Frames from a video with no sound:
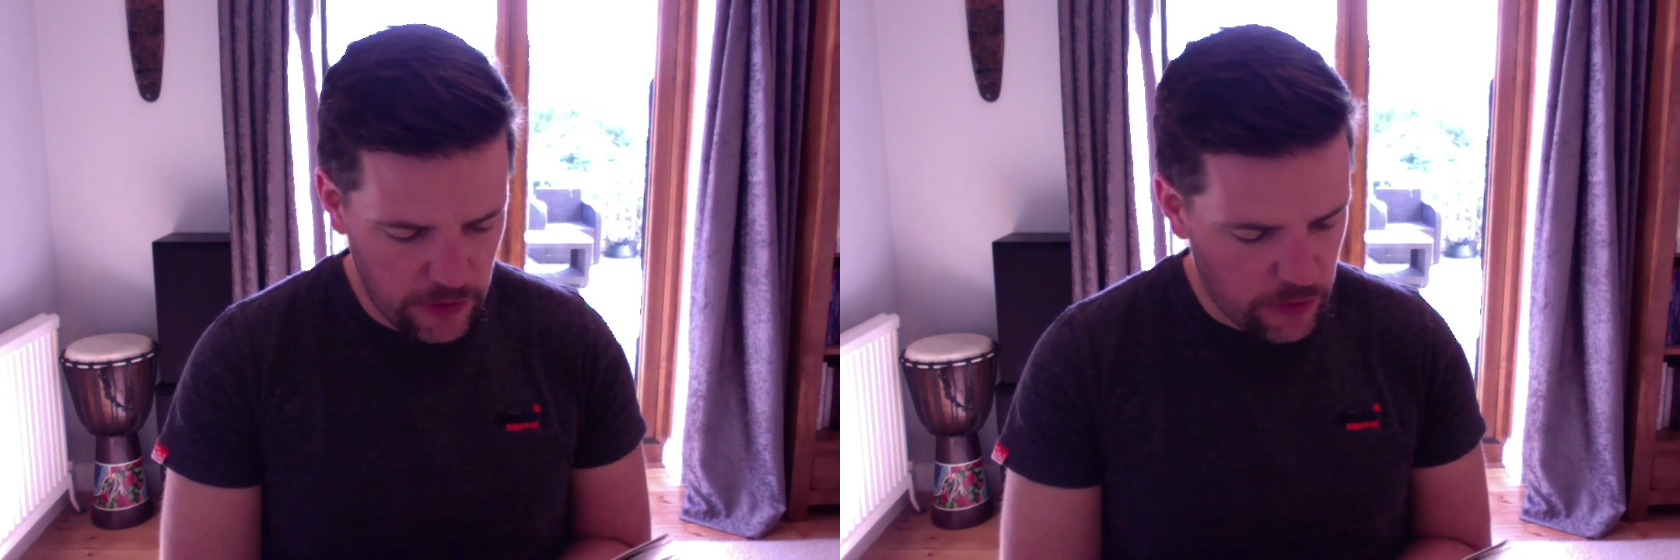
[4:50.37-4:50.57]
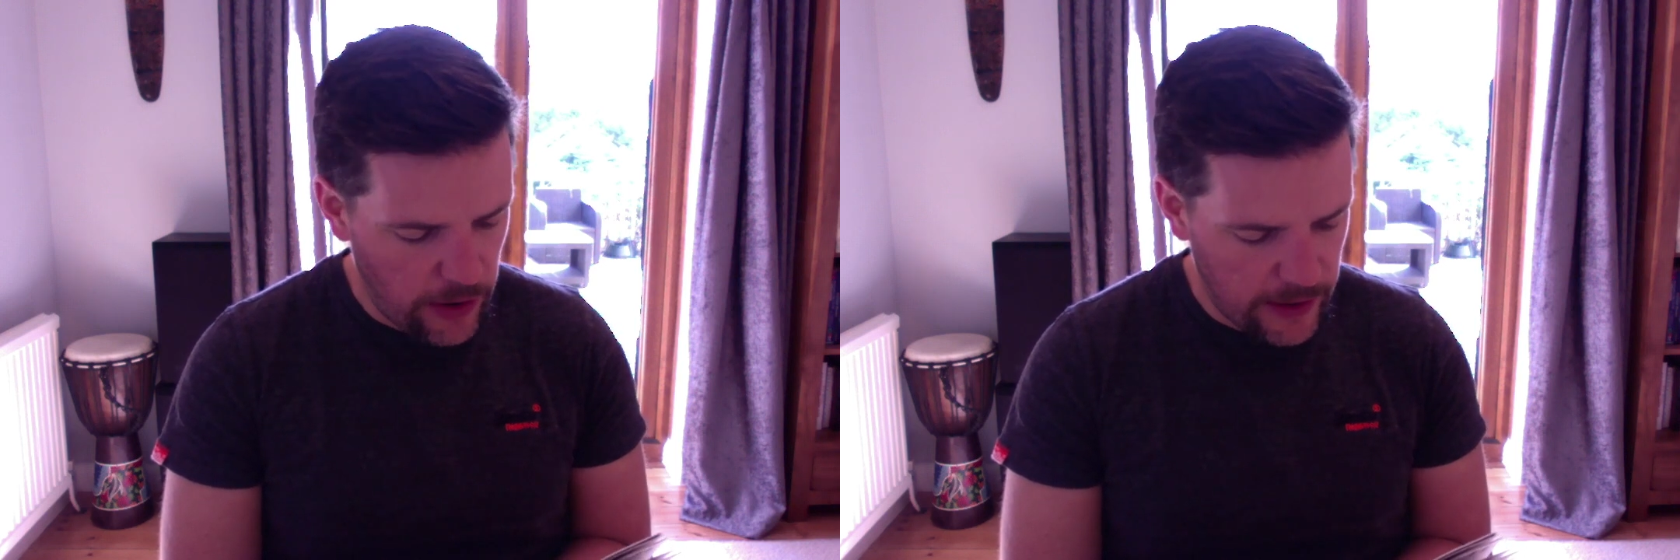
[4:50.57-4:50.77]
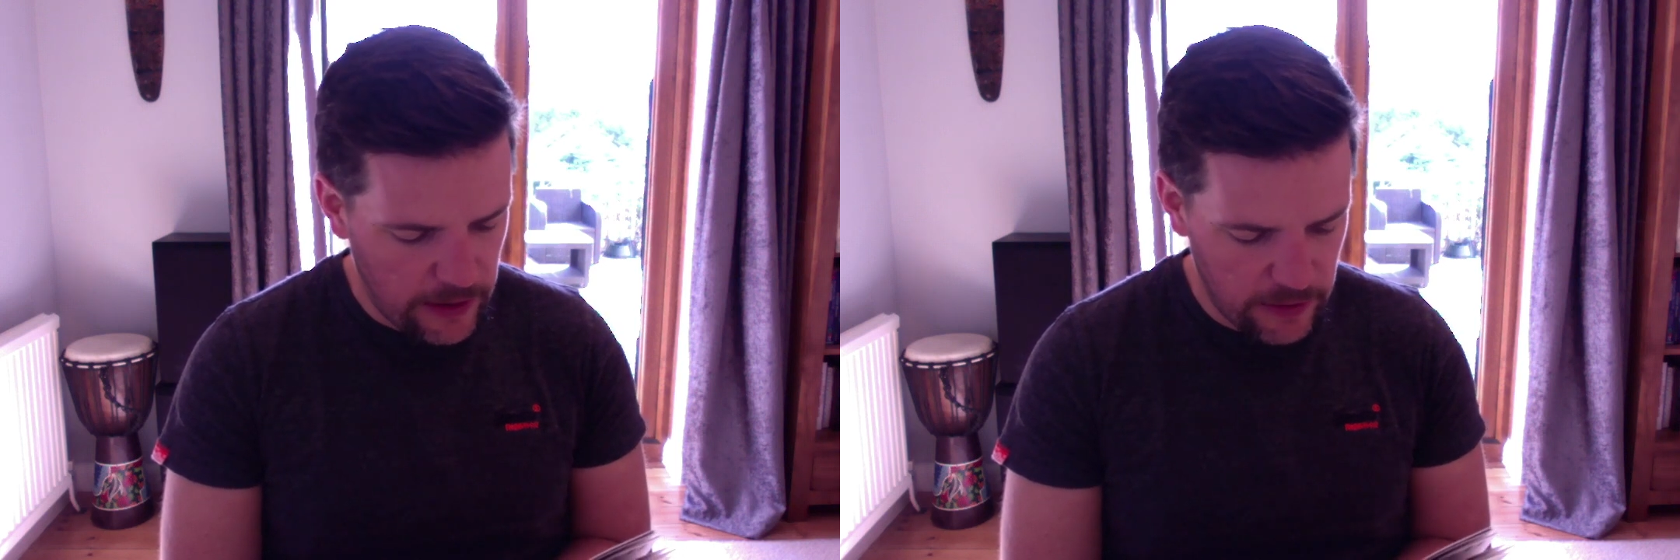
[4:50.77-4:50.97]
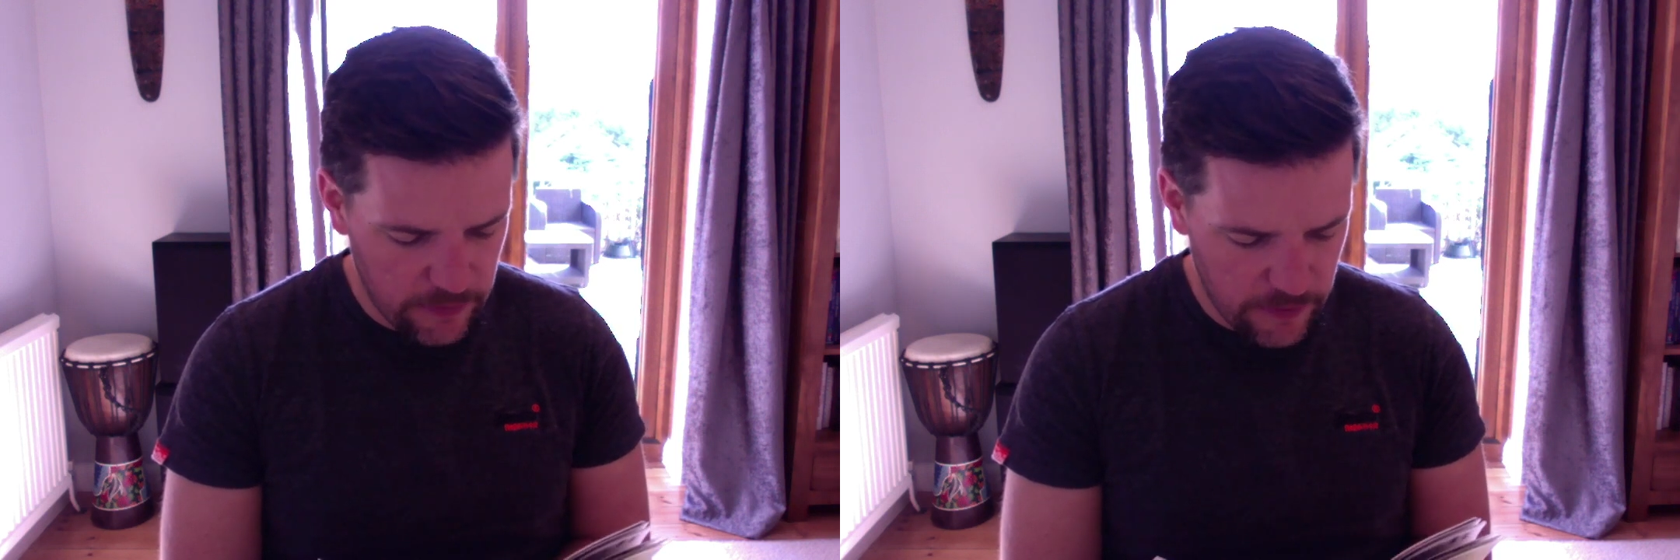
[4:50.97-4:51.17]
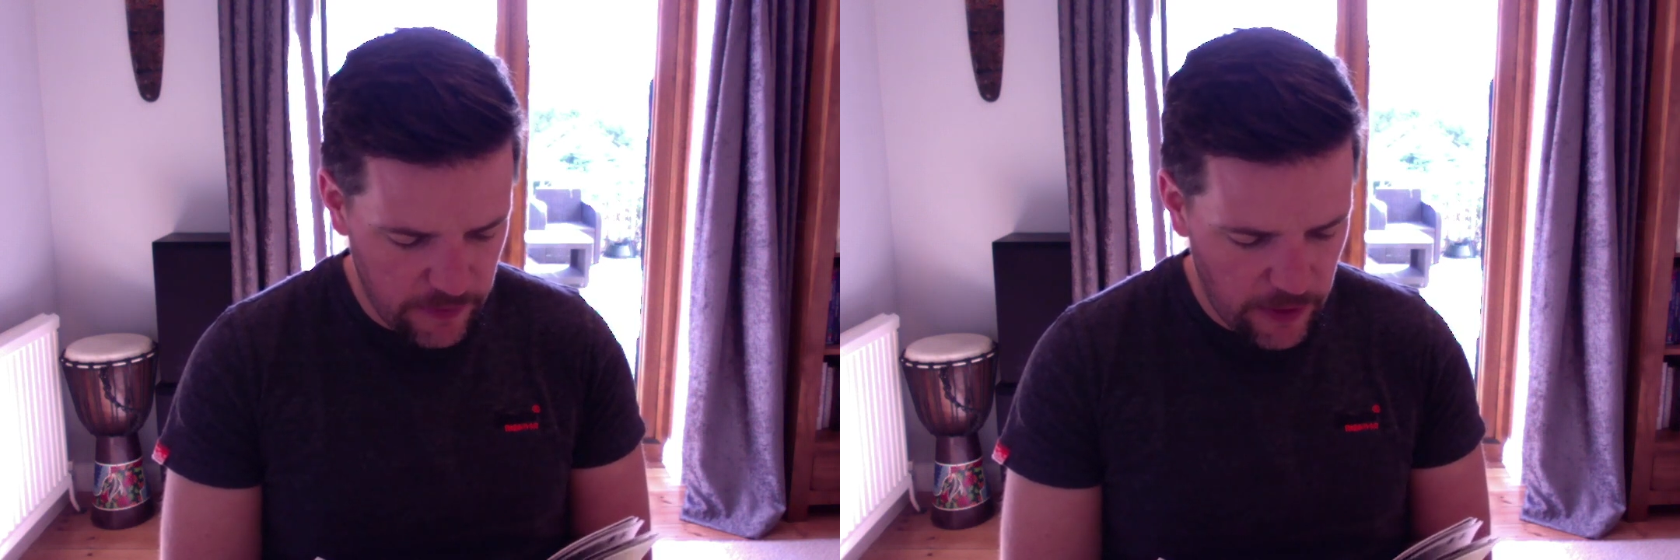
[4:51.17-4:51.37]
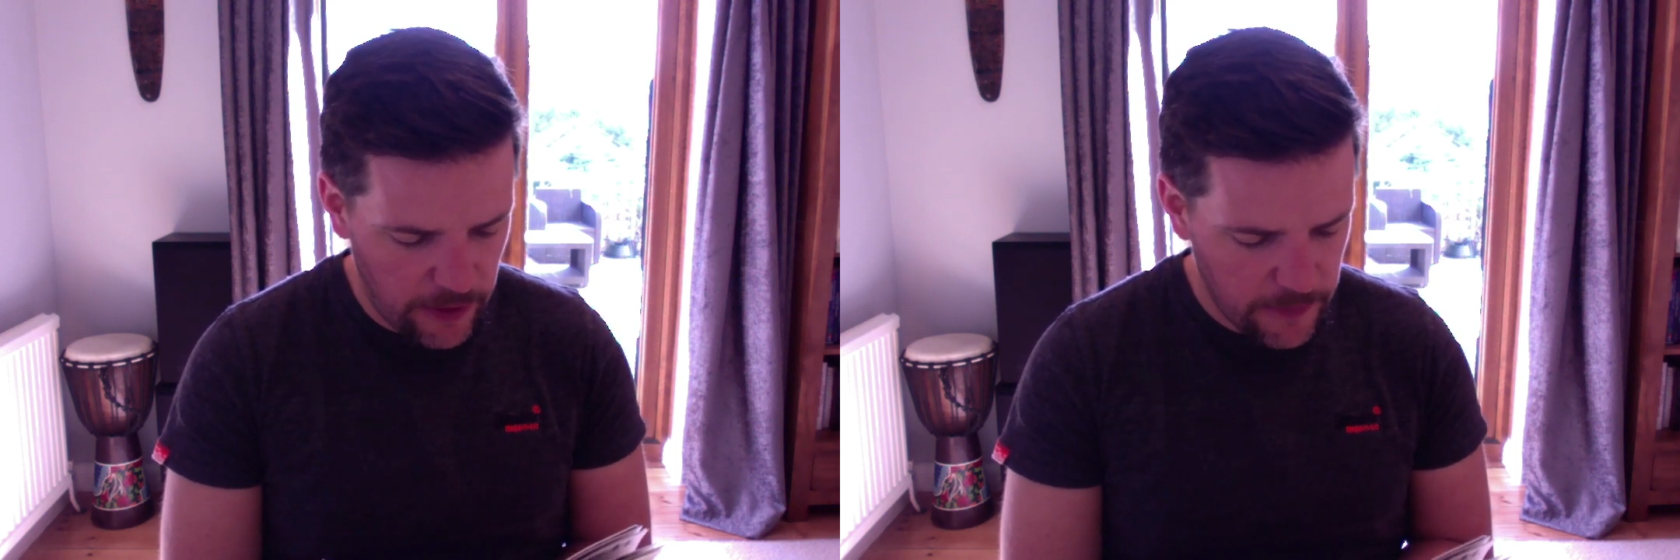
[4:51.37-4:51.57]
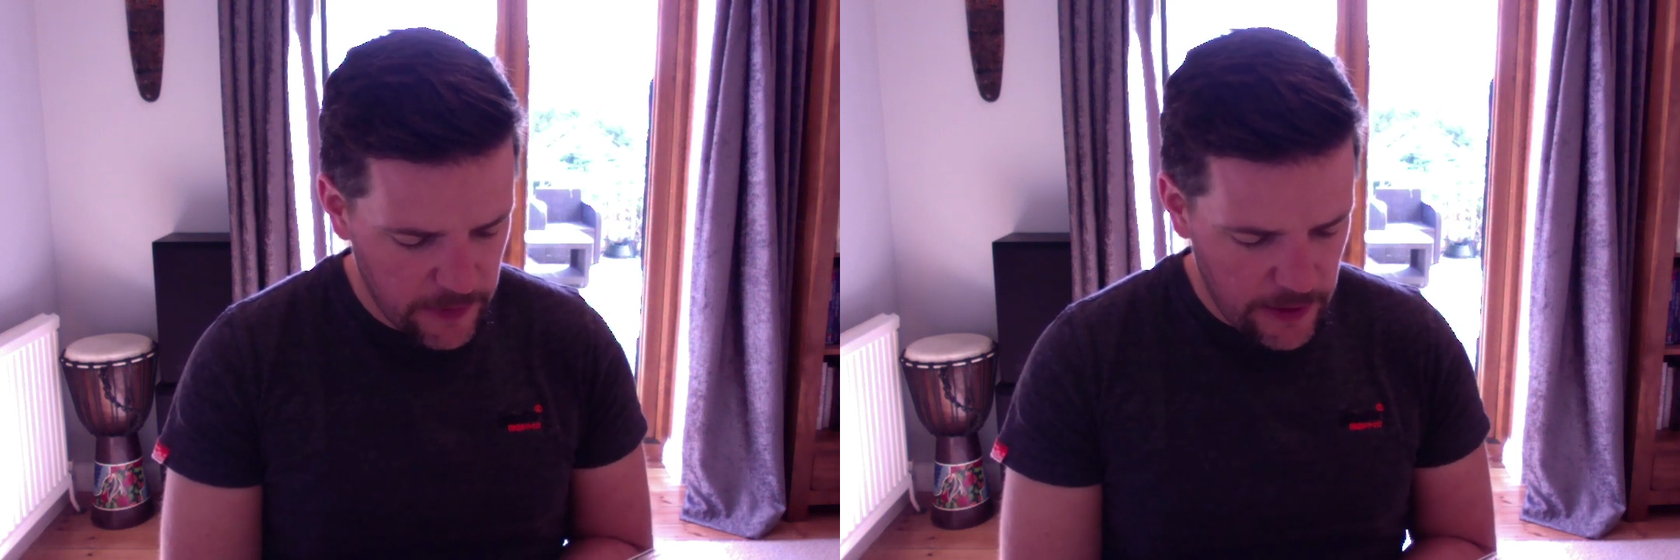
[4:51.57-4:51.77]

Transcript: the crackling of the fire,